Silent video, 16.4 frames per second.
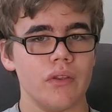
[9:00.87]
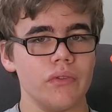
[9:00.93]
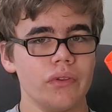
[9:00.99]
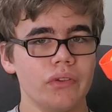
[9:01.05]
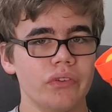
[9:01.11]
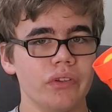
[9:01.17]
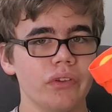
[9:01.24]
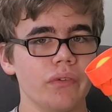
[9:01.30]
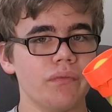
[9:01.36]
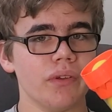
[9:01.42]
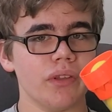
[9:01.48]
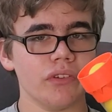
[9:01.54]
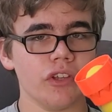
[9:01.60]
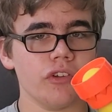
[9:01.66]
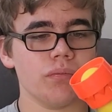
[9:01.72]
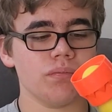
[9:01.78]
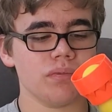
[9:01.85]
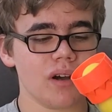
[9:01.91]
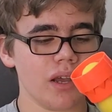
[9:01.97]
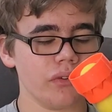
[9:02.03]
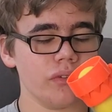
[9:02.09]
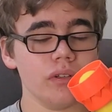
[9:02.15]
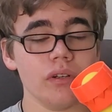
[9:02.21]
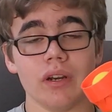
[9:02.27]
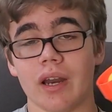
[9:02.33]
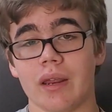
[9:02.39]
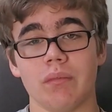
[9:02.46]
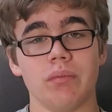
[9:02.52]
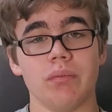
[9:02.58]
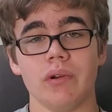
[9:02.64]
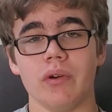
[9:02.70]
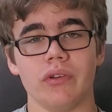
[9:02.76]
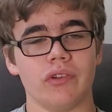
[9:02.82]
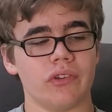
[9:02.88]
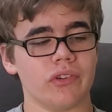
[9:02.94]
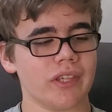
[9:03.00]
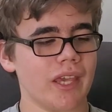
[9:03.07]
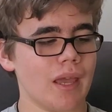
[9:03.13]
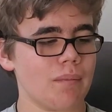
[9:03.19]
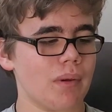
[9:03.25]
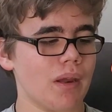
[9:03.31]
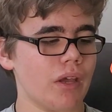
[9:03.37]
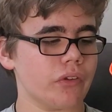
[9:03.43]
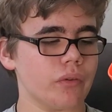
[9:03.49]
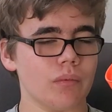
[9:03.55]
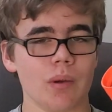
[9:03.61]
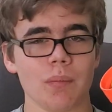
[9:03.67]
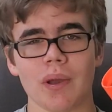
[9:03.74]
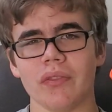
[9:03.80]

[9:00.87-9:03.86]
this is a vintage blaster and I really just can't pass them up.